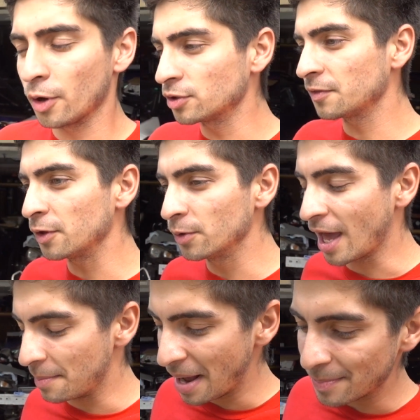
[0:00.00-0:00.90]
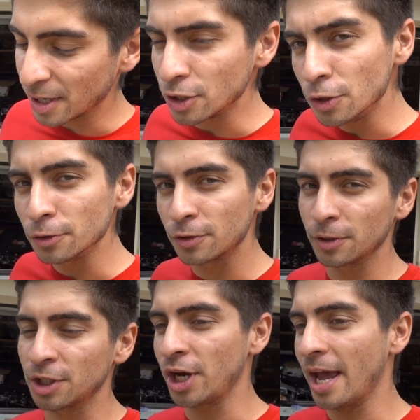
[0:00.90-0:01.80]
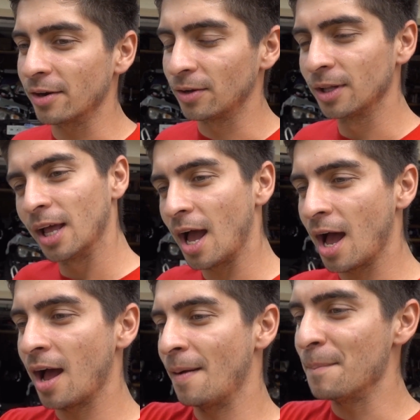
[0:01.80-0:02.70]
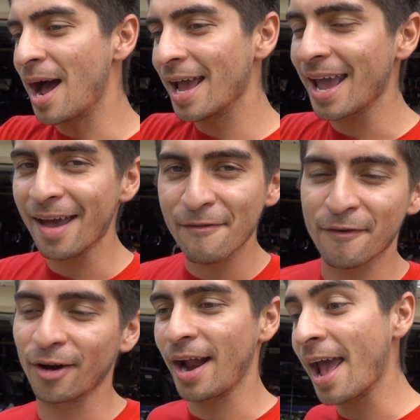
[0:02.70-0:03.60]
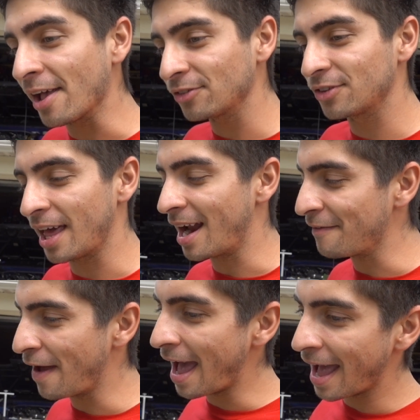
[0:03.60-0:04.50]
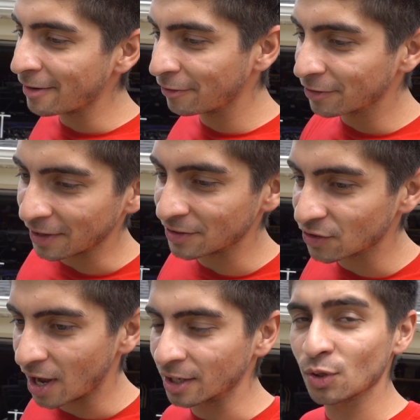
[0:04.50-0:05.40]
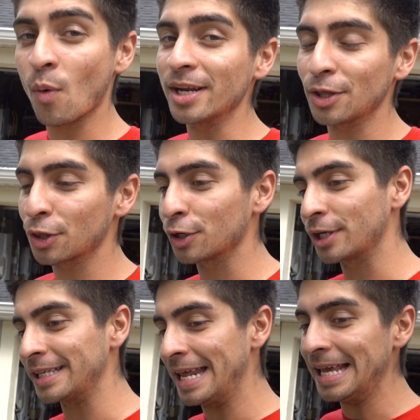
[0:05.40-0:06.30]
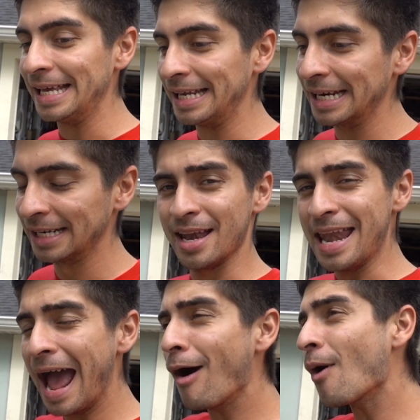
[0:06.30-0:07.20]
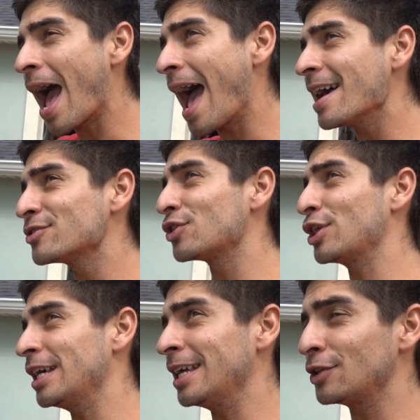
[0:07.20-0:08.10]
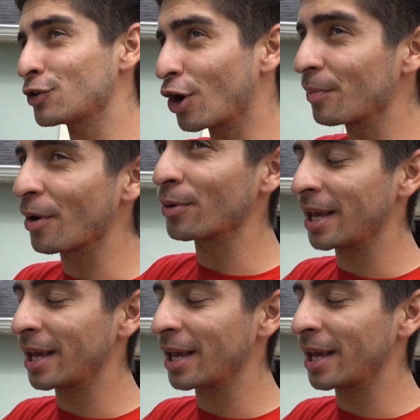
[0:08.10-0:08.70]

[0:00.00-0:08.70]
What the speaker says: those of you that may be new to the channel, my FRS that I've had since 2013 now has the turbo